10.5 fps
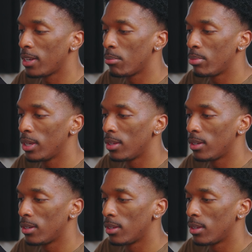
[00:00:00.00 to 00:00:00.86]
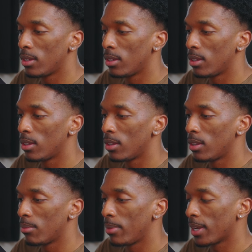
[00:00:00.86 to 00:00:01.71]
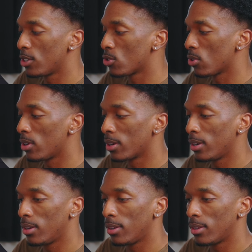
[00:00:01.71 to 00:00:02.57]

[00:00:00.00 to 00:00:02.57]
it a bit, make it stronger,